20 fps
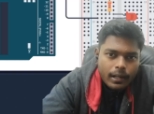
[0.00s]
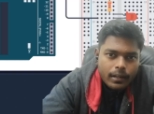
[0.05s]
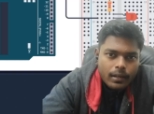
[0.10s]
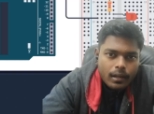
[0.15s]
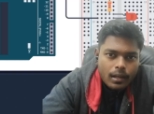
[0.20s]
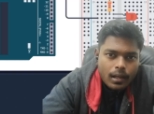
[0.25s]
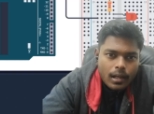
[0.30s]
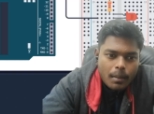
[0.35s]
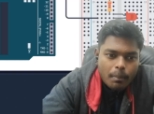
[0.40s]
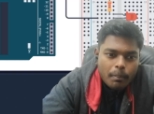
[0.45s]
right?
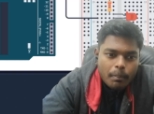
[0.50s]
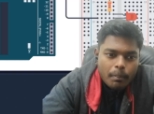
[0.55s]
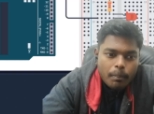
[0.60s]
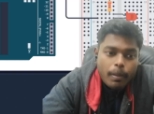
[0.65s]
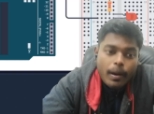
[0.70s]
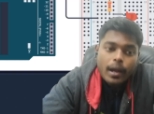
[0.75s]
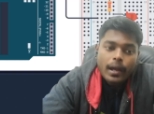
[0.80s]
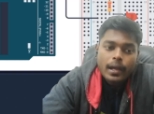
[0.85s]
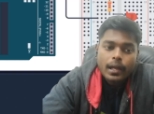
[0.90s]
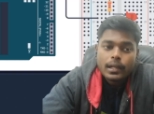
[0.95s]

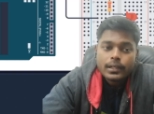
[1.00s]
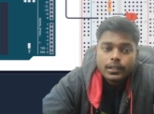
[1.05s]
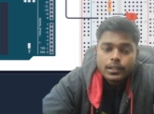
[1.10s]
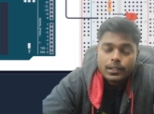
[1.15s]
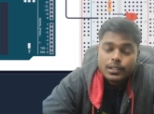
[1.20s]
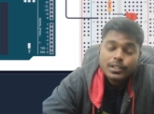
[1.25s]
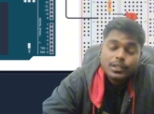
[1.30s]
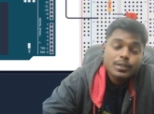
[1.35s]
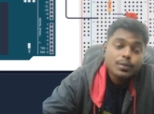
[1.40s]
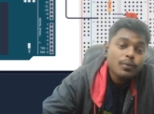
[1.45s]
But
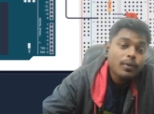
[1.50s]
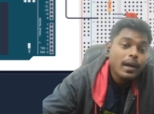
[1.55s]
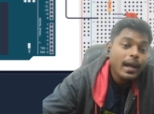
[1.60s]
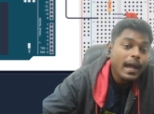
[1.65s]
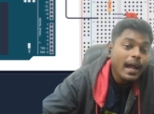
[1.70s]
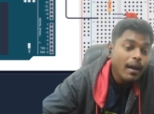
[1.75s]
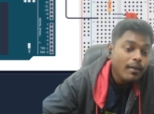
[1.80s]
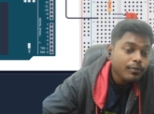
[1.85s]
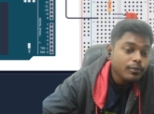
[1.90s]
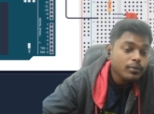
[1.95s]
you
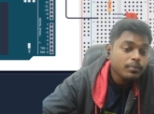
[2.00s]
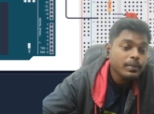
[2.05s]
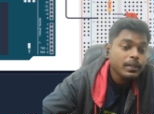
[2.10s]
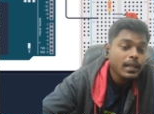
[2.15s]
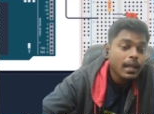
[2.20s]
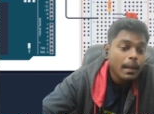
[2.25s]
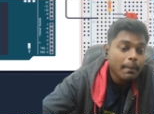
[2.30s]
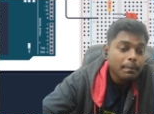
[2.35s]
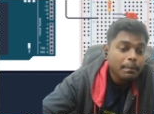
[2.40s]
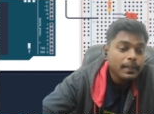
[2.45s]
have to
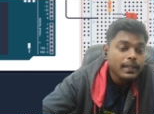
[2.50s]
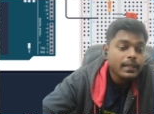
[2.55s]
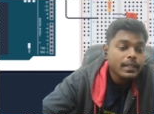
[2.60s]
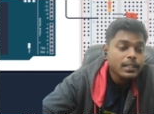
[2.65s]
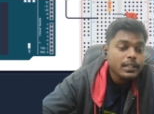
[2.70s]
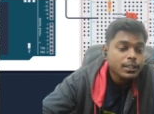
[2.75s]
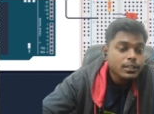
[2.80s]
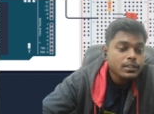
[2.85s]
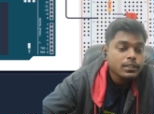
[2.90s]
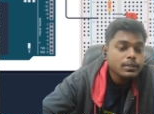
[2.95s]
be
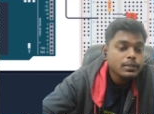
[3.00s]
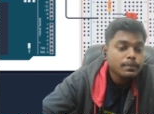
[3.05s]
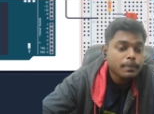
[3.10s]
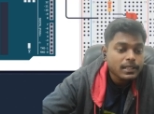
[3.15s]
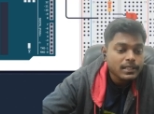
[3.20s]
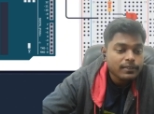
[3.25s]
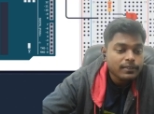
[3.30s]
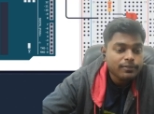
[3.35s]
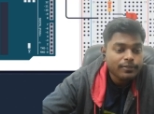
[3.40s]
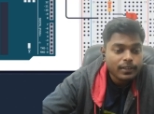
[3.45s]
application
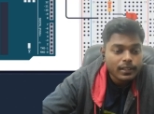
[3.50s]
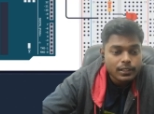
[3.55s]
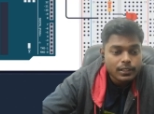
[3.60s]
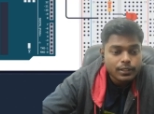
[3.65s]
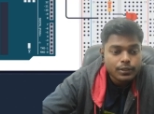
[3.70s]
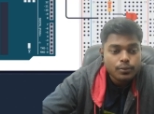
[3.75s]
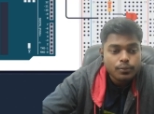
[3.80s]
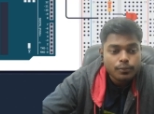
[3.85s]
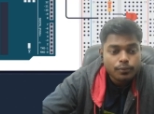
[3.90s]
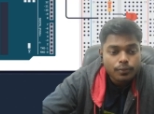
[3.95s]

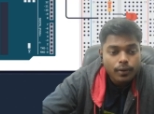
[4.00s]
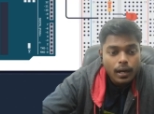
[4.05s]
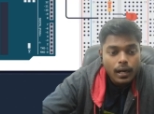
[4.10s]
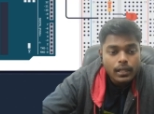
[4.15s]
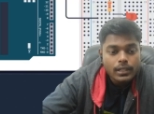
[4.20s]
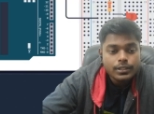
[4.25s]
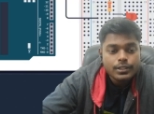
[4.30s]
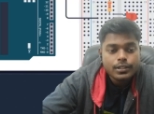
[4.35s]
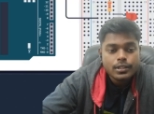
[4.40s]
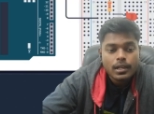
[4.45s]
specific. You
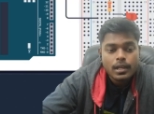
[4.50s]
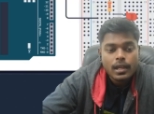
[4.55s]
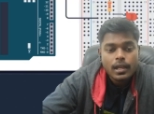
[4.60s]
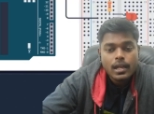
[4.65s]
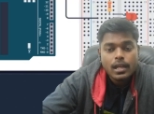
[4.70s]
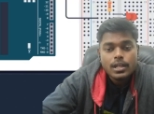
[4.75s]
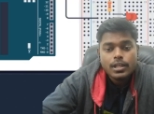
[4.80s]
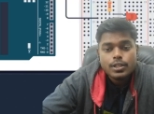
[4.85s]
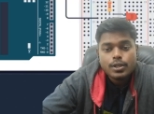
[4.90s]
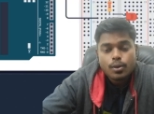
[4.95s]
want
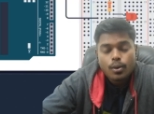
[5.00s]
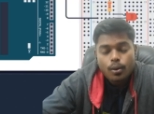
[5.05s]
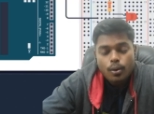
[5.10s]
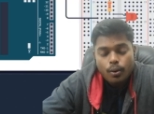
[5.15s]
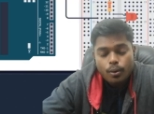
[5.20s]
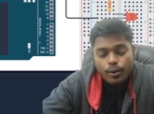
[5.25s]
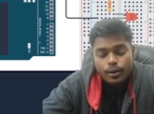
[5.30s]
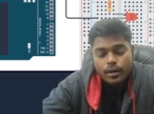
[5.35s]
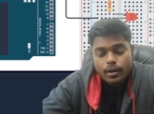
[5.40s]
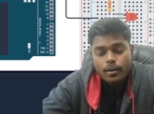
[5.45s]

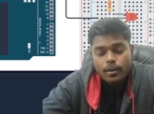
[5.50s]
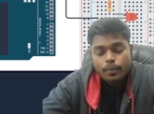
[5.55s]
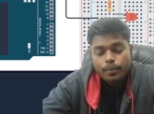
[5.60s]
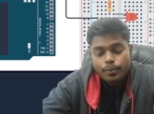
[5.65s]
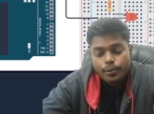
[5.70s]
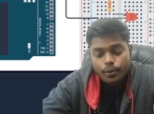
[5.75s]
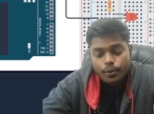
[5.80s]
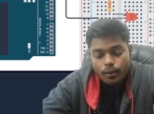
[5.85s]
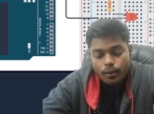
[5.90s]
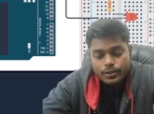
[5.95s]
your
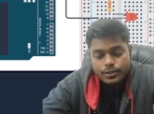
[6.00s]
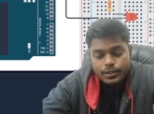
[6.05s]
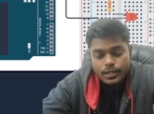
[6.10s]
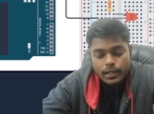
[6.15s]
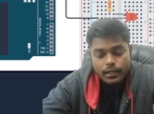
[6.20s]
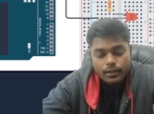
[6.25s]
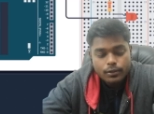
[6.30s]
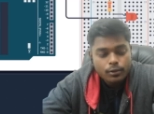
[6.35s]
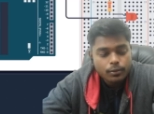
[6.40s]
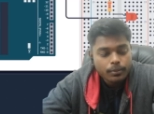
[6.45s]

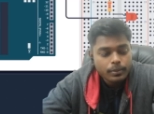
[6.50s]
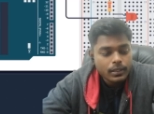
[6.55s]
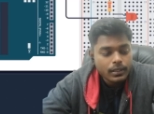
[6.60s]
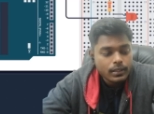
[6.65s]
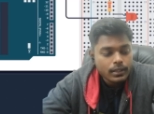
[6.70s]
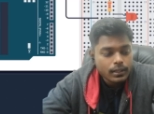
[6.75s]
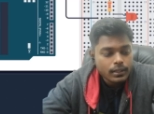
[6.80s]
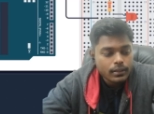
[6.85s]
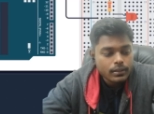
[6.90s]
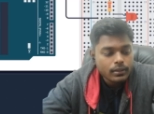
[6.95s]
project to be
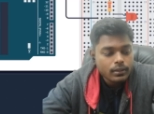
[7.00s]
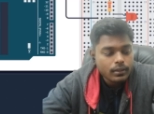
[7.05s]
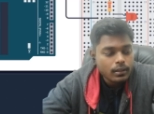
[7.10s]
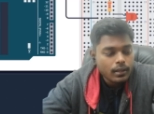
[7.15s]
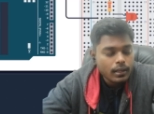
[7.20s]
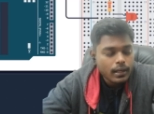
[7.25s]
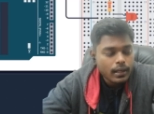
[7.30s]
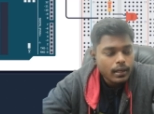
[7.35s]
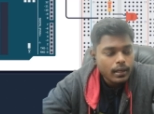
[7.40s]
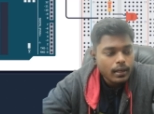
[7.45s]
done
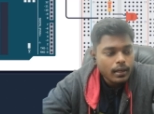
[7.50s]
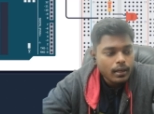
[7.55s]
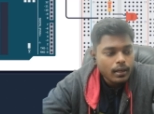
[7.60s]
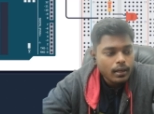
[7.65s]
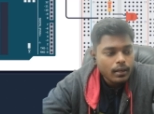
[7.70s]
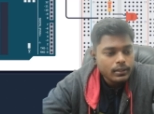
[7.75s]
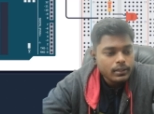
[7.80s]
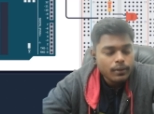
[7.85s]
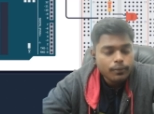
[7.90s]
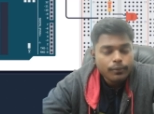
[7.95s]

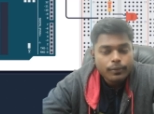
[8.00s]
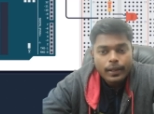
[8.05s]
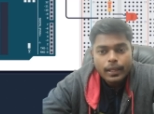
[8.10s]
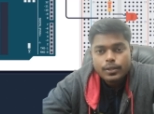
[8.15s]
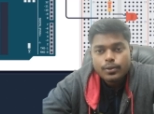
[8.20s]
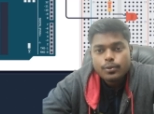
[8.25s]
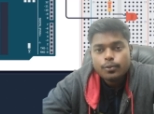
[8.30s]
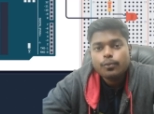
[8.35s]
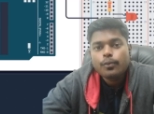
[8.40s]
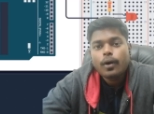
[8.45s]
the
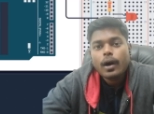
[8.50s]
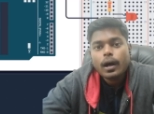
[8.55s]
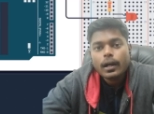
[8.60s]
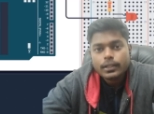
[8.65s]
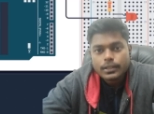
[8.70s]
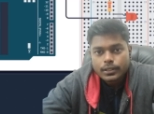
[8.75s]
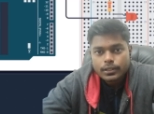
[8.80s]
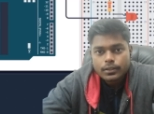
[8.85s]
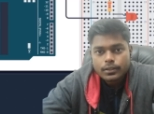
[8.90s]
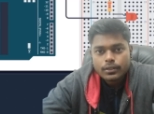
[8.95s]
way you
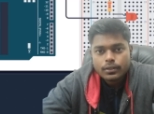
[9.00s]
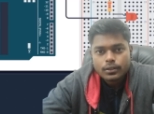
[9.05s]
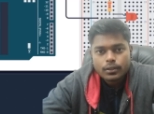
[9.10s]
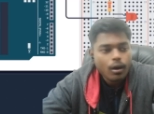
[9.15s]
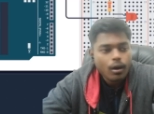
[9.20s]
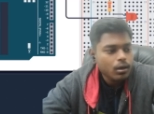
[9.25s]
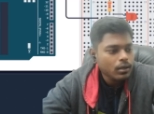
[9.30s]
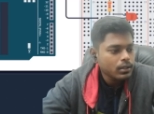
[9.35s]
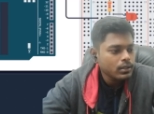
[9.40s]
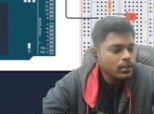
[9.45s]
want,
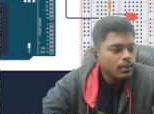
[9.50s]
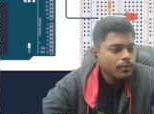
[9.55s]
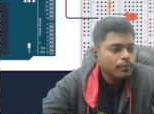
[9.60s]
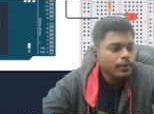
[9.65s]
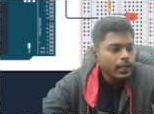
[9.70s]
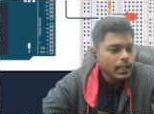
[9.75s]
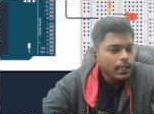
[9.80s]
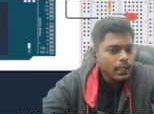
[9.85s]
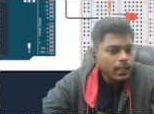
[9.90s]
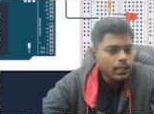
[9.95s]
not the
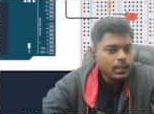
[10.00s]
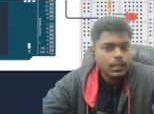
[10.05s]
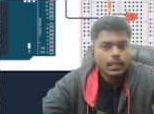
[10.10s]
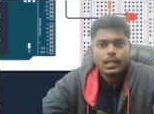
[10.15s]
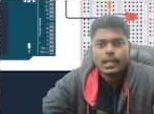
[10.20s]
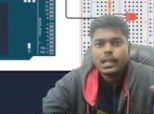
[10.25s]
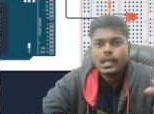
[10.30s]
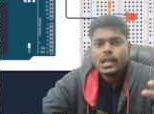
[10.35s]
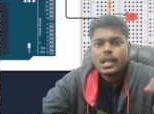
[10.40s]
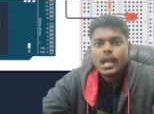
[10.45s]

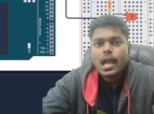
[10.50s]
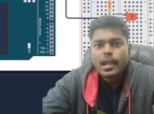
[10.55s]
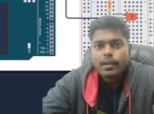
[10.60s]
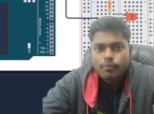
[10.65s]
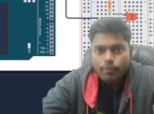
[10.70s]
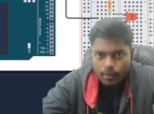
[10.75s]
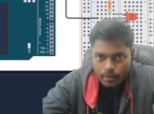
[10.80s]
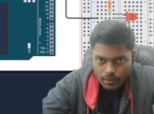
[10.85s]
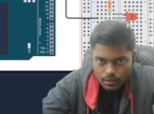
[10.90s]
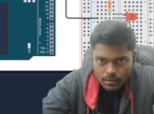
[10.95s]
way
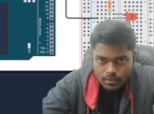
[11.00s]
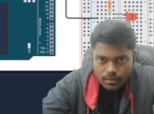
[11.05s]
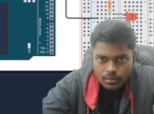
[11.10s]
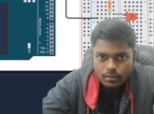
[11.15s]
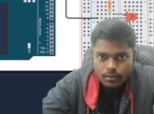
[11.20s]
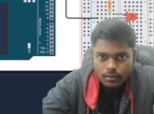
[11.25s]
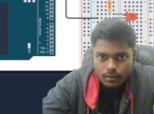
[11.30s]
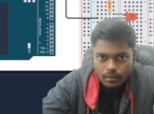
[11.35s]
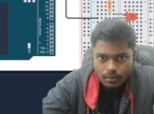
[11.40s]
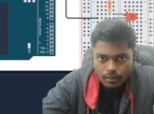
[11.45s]
AI
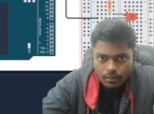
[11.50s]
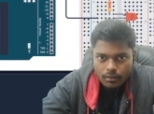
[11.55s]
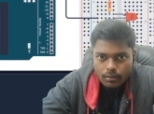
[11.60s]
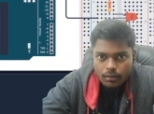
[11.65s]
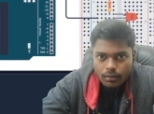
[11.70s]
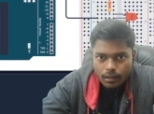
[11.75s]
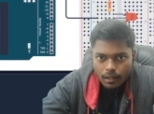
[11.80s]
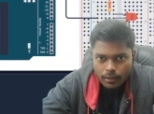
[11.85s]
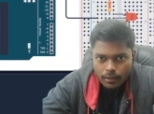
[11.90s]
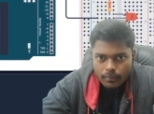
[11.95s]
wants.
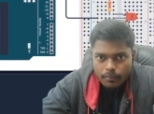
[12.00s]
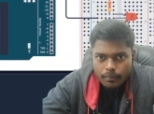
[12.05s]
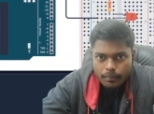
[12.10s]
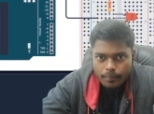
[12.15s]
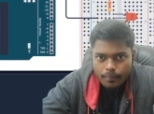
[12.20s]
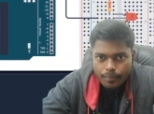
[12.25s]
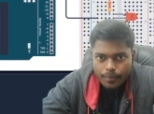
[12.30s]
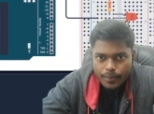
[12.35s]
Right?